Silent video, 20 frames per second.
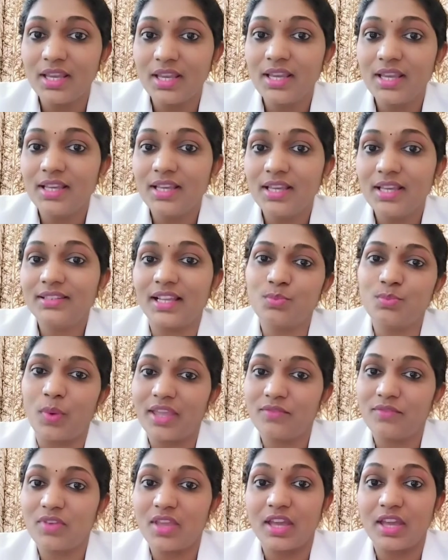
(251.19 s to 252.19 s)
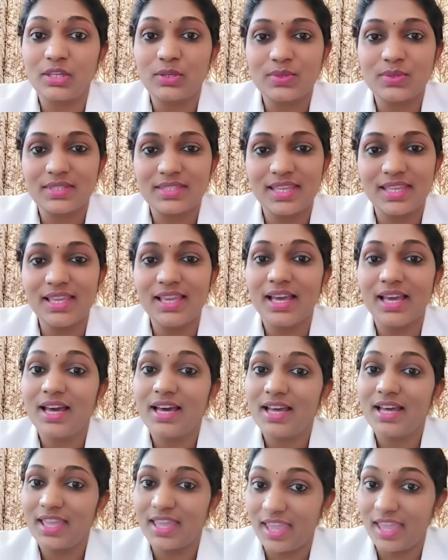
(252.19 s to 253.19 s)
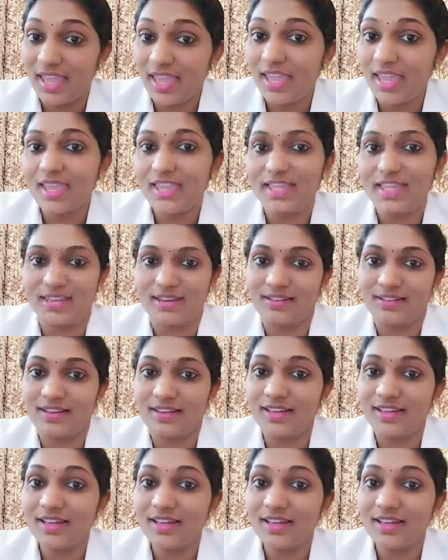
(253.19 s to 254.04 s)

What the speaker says: That is why we are using a here.